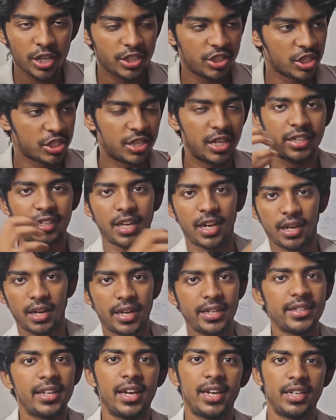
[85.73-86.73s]
it just like
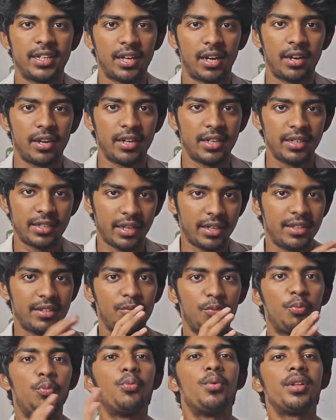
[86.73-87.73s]
that in the entire
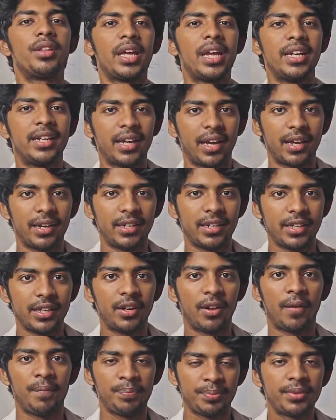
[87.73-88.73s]
with entirely.